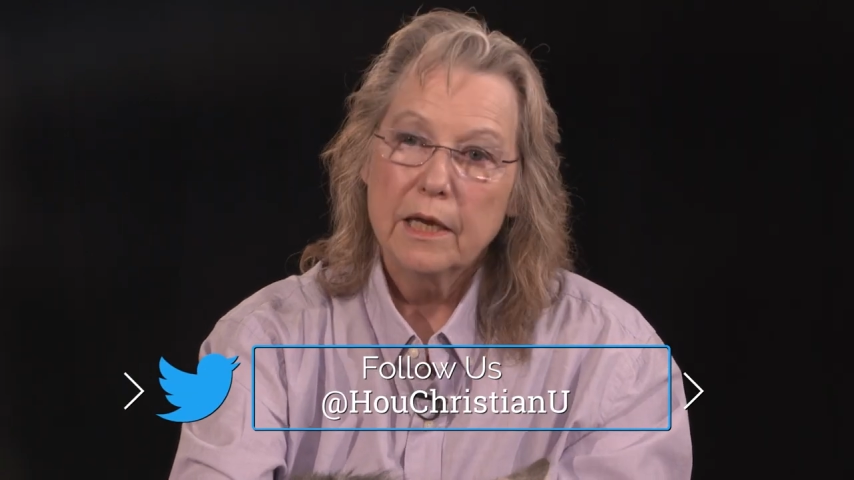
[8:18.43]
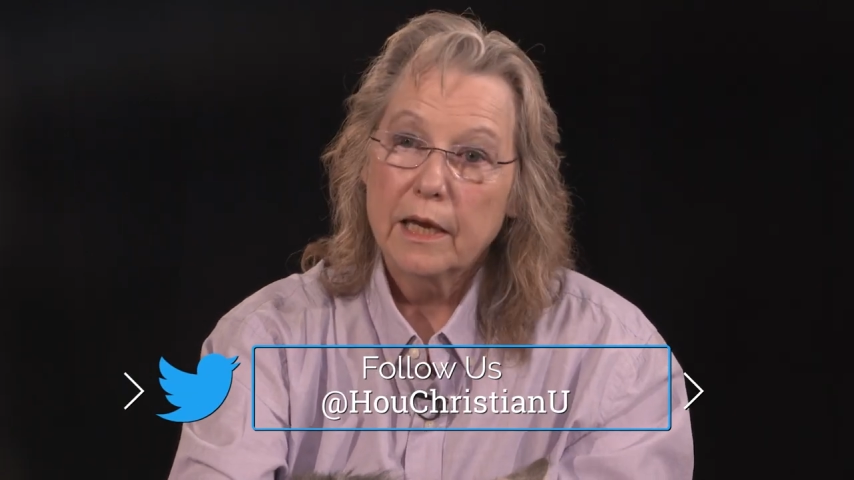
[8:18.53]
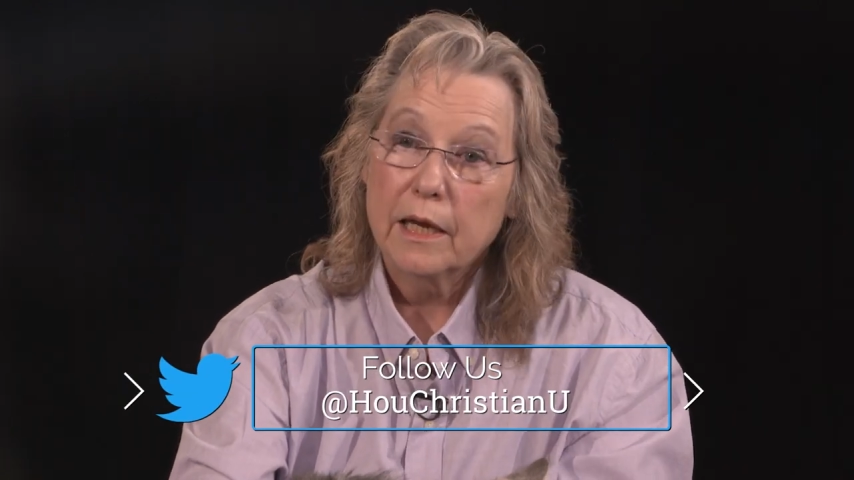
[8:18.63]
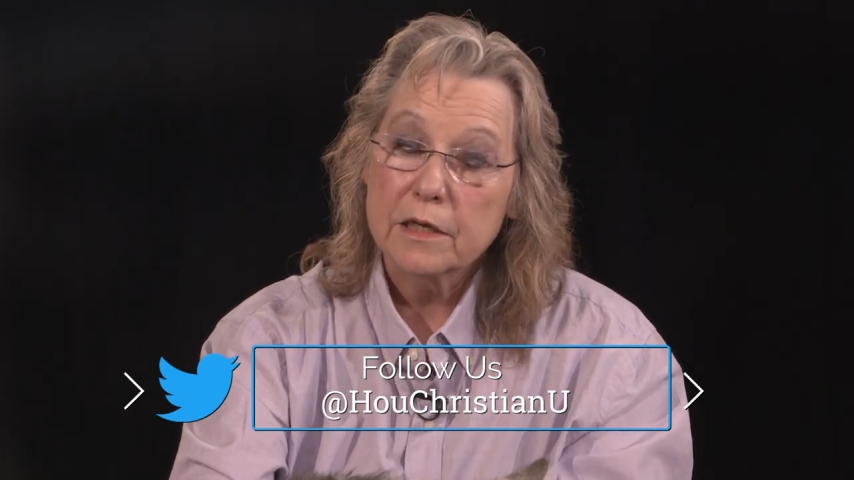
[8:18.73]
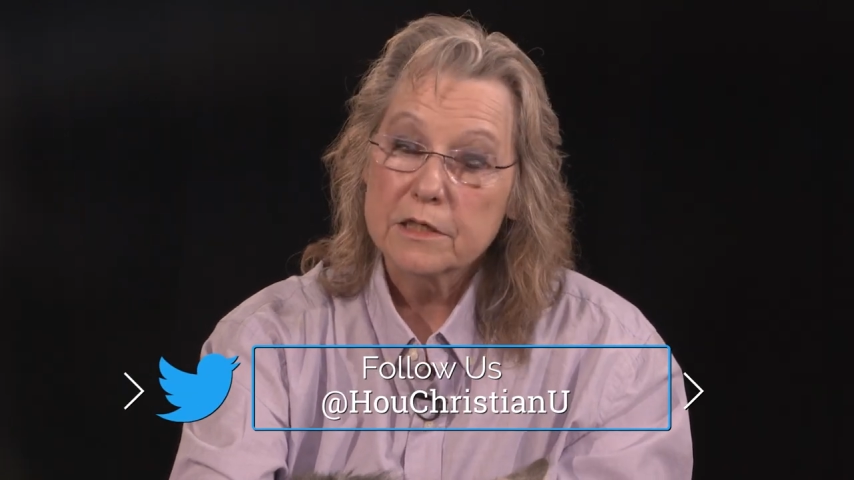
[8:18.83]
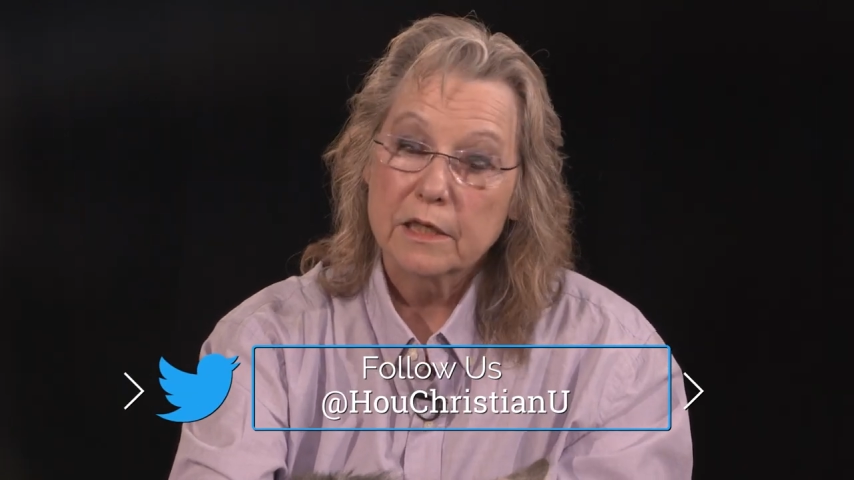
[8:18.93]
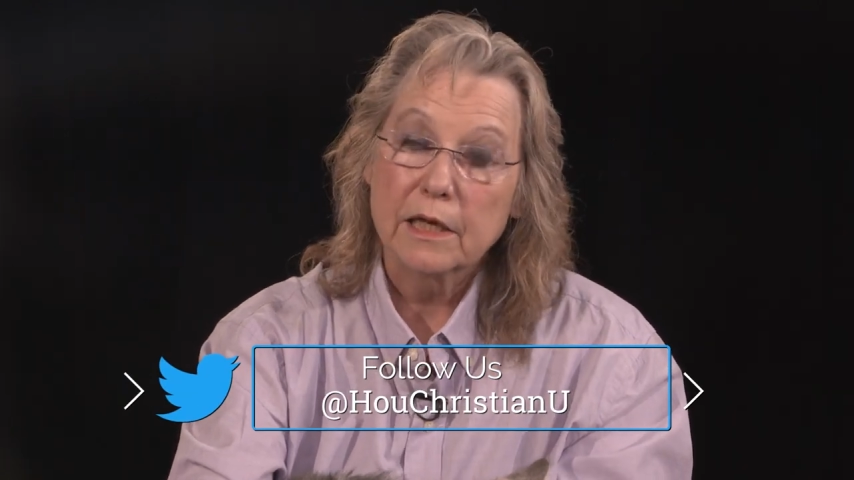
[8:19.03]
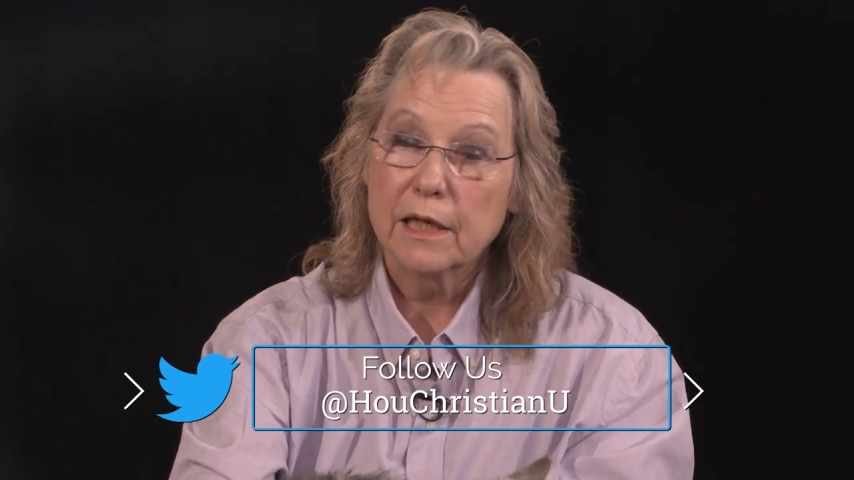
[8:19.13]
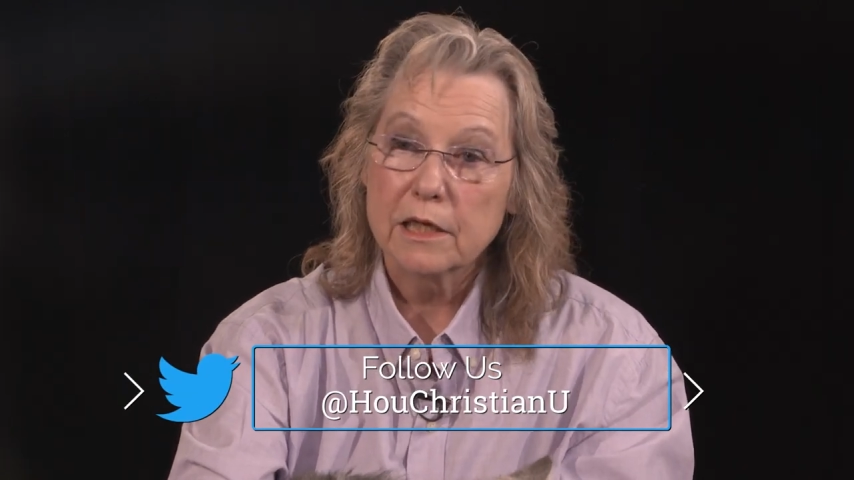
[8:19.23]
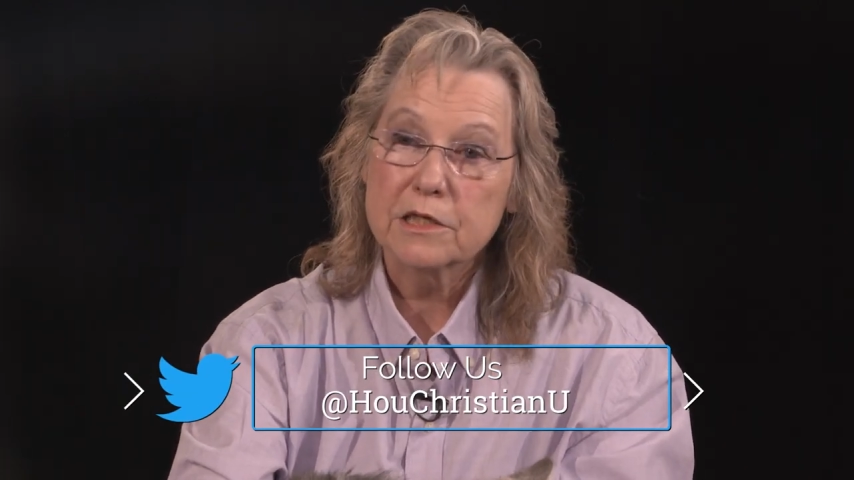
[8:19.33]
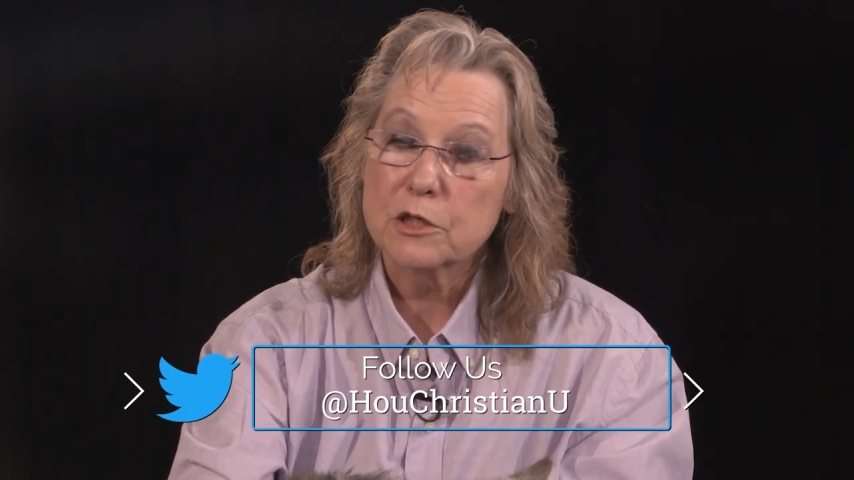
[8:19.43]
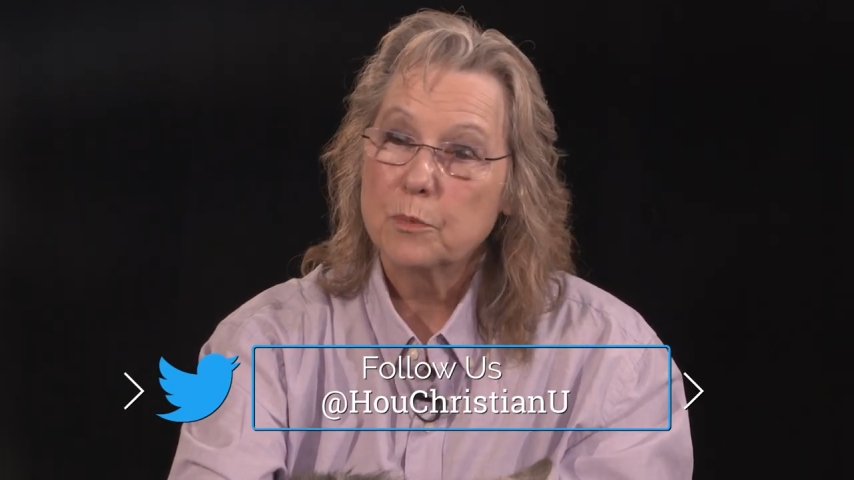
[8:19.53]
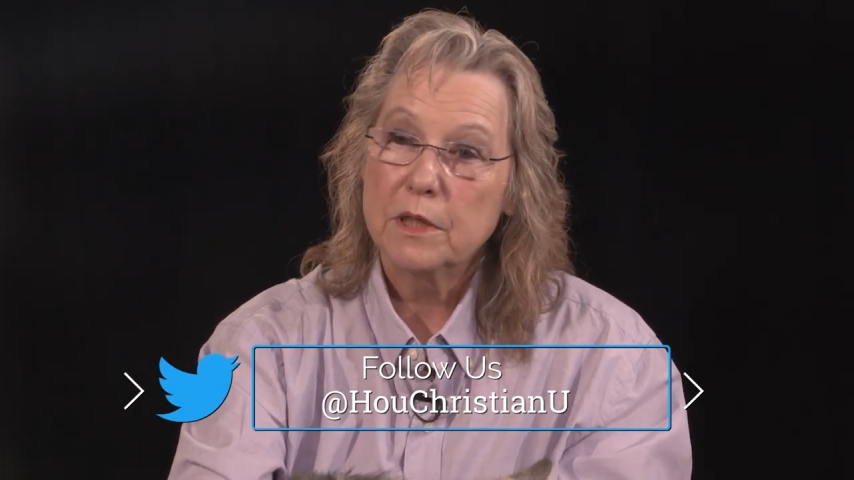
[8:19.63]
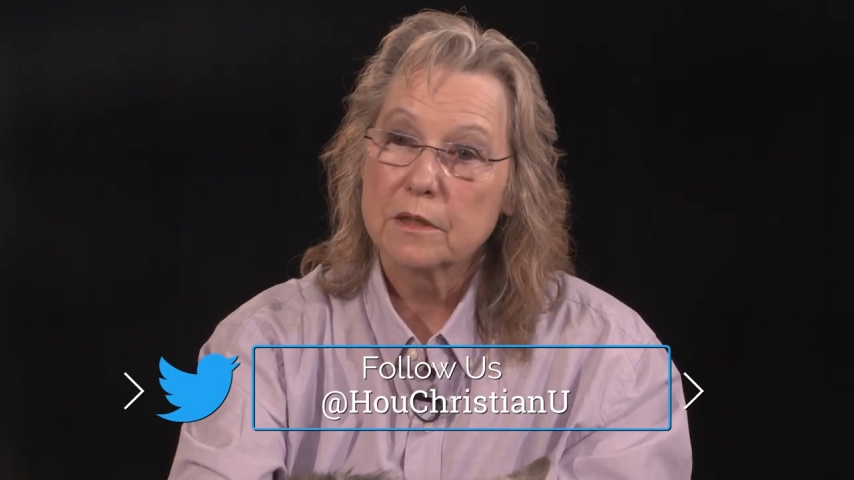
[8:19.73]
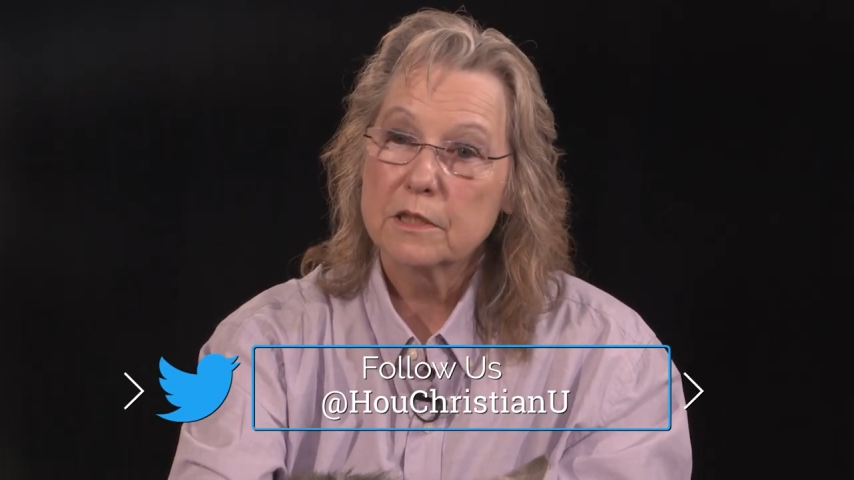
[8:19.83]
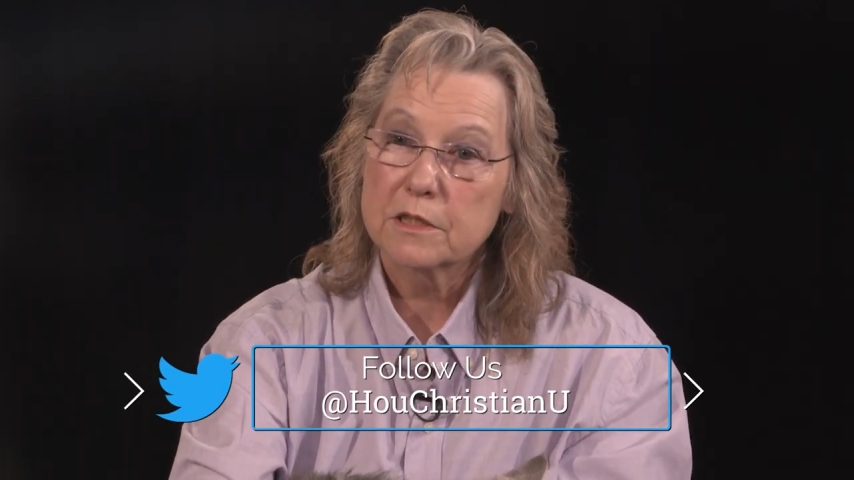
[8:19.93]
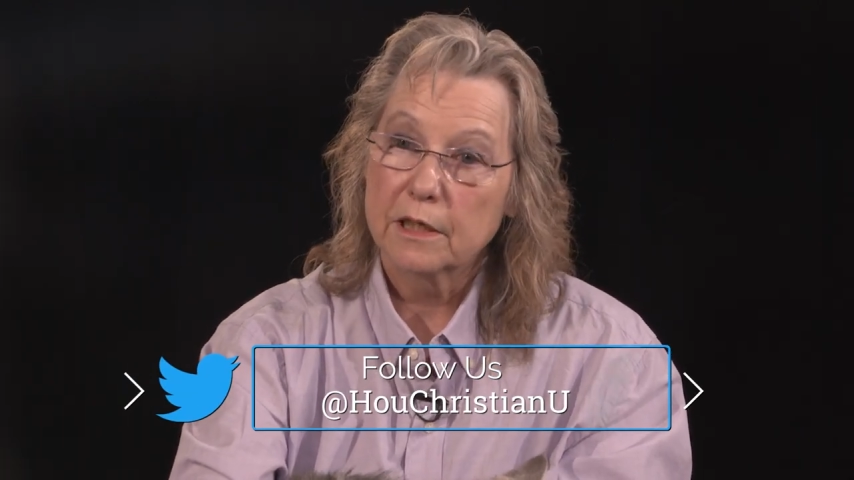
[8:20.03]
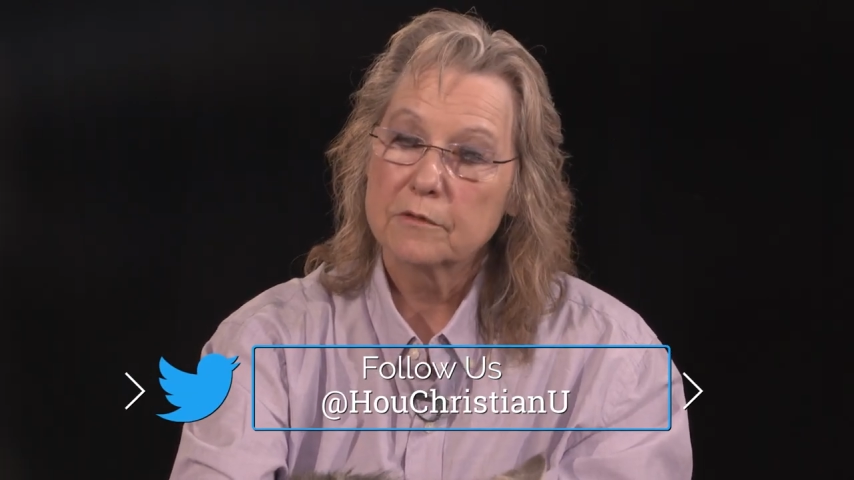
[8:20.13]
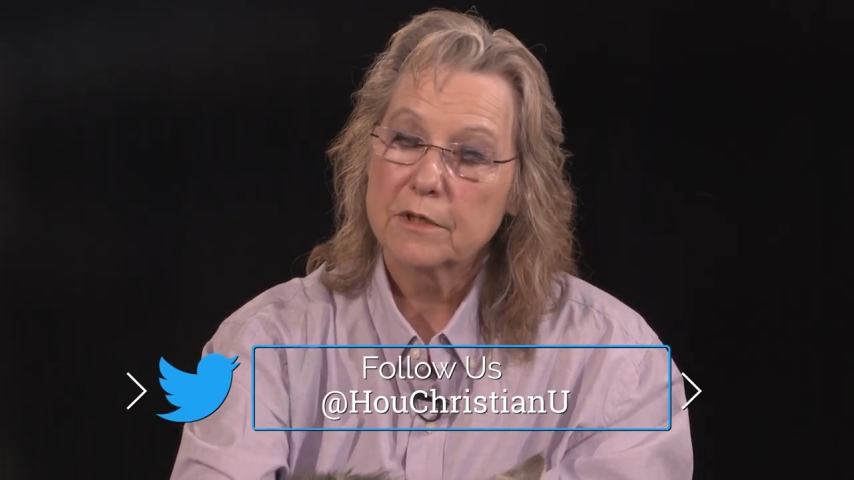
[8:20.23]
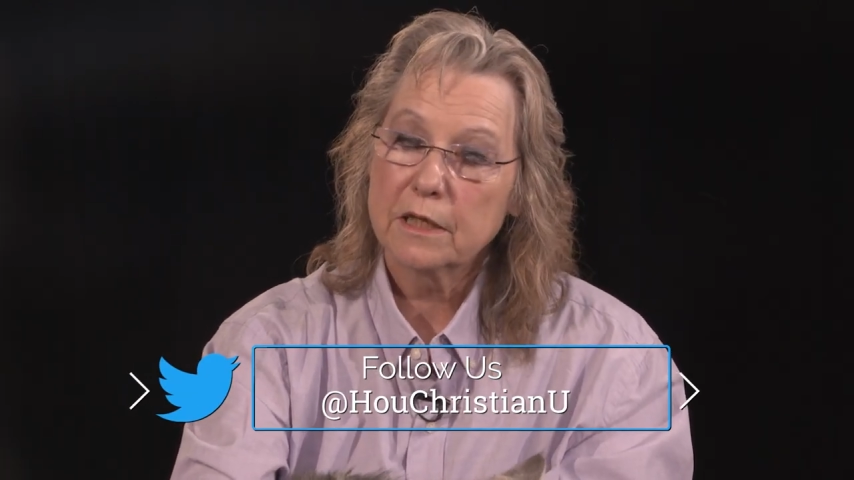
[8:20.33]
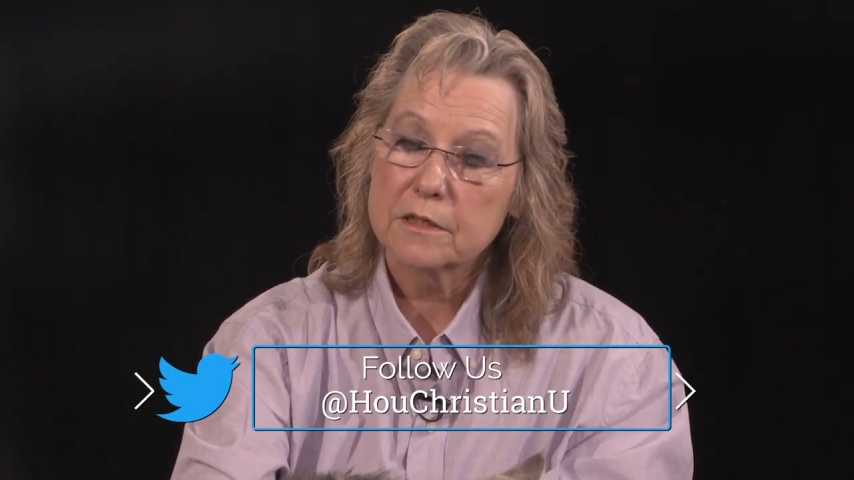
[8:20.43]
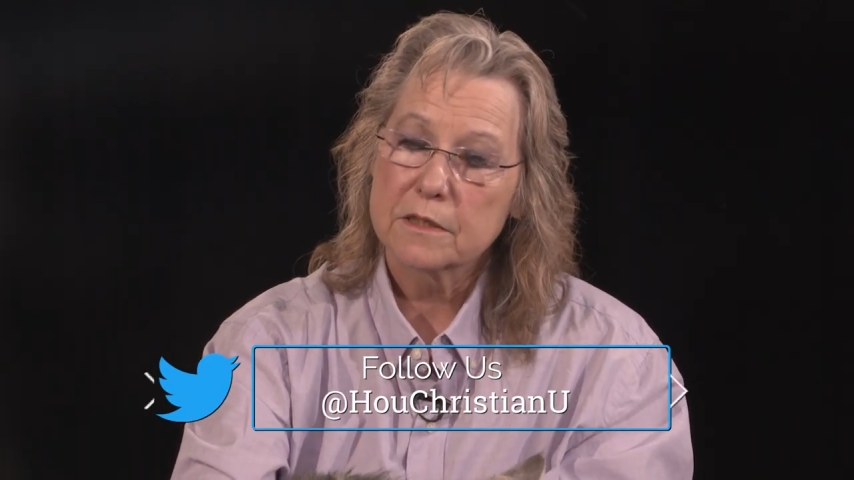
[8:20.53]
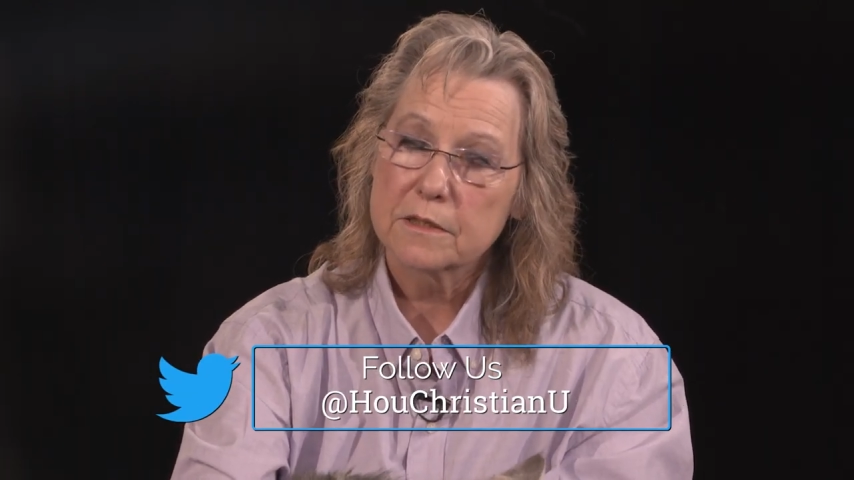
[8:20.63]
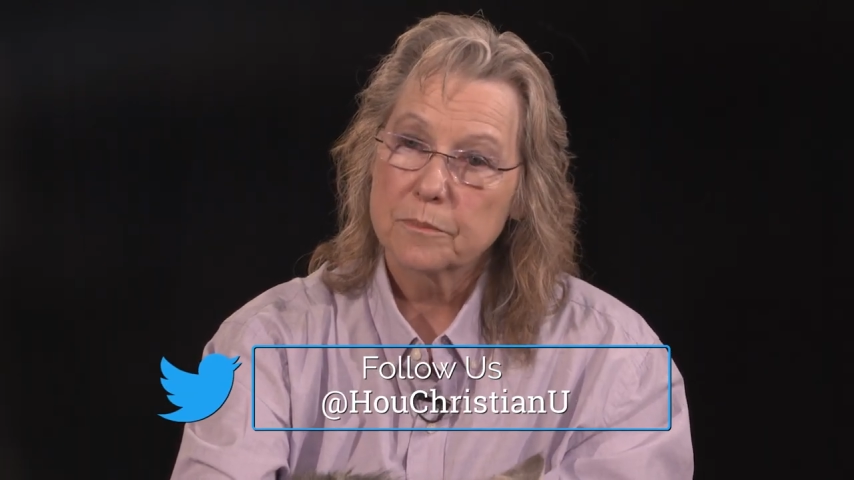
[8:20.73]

as an LSSP in the state of Texas.